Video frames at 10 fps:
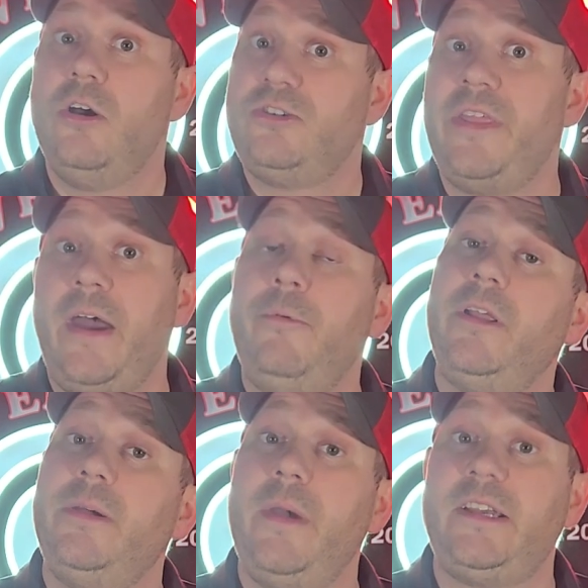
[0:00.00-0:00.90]
So that
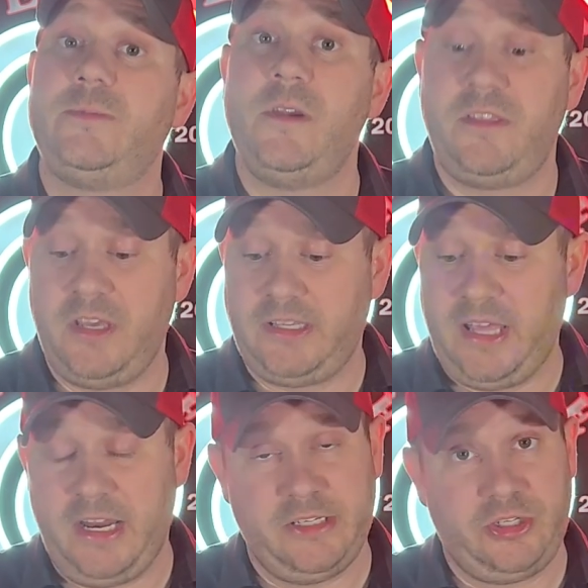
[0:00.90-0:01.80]
really makes me think
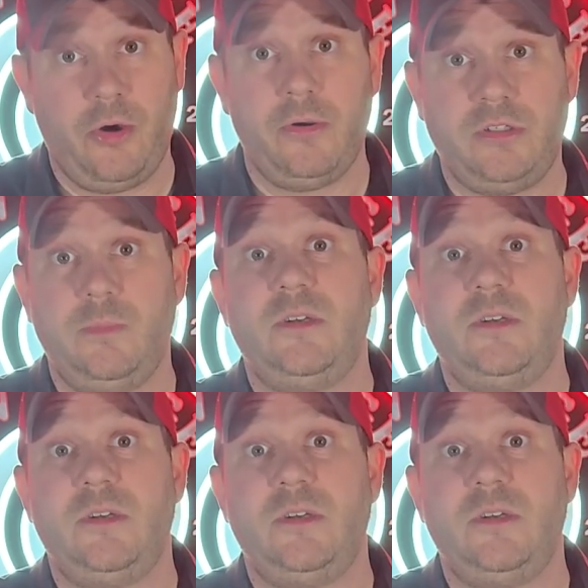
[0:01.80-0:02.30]
that it's going to